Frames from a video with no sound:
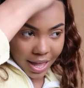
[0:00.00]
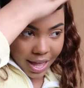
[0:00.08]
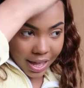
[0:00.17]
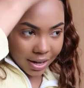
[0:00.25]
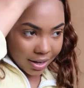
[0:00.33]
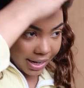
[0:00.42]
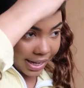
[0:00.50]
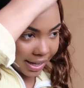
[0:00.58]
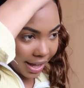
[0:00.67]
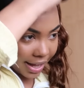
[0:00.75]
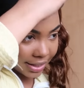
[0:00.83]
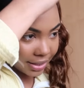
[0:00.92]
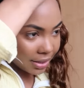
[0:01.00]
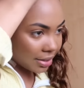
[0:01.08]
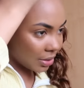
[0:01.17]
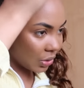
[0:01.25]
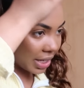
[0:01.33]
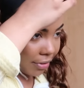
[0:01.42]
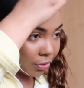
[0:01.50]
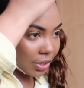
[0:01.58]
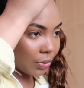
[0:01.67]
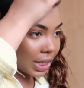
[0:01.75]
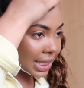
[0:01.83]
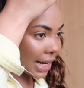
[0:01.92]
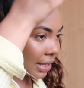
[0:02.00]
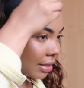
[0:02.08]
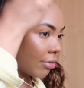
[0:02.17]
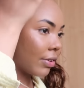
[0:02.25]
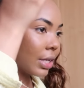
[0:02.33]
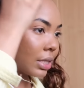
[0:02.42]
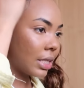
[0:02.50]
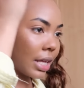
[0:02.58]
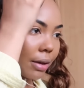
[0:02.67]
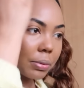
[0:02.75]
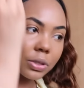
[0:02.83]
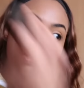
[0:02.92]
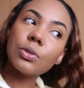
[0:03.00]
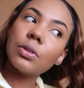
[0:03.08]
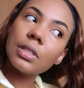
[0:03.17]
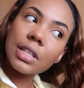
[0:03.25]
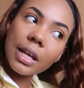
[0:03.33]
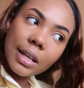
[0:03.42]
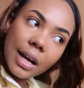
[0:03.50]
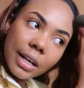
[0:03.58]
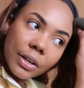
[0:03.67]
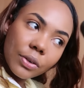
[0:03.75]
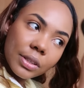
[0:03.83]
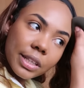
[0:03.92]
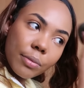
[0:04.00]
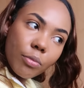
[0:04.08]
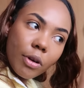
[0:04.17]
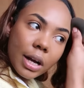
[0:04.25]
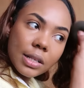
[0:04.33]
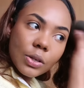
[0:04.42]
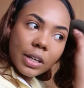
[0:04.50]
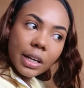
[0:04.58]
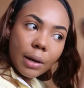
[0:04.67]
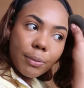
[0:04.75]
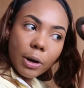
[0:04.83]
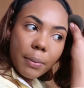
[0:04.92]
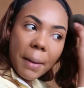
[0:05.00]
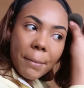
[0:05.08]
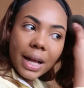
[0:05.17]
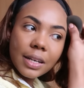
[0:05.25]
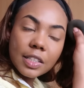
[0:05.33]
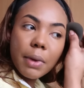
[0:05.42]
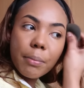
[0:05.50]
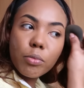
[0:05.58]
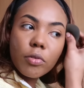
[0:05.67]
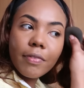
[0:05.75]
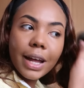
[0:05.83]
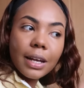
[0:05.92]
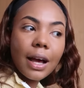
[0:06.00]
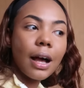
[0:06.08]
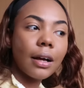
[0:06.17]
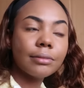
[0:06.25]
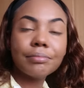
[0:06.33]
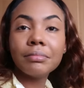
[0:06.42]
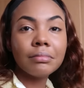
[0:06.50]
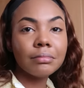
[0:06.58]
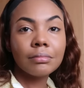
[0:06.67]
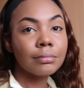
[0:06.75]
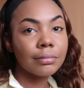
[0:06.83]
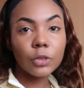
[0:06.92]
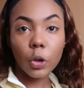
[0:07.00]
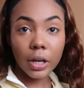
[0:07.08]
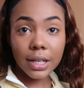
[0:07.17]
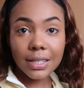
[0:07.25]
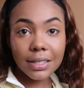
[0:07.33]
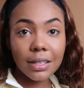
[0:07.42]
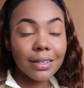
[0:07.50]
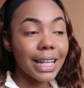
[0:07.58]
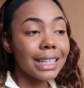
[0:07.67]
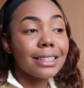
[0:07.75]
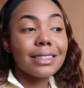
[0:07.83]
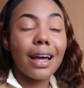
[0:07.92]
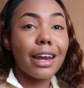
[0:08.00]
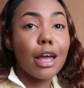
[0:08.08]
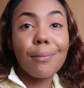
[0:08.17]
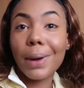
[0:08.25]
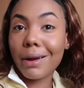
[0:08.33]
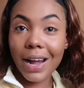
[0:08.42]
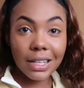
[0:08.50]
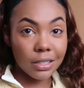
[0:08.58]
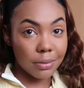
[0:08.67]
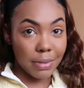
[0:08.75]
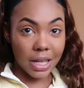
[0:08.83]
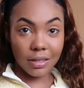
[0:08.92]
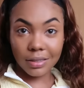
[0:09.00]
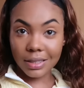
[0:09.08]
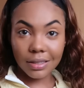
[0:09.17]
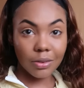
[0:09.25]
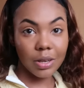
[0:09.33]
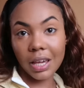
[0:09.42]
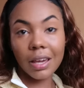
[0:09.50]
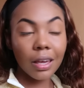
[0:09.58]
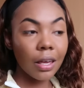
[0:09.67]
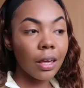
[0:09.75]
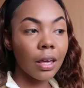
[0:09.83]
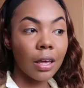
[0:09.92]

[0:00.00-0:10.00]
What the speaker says: and I've only watched like the first 2 episodes, and that girl Deborah talking about my man is my provider, honestly, that is an embarrassment, okay?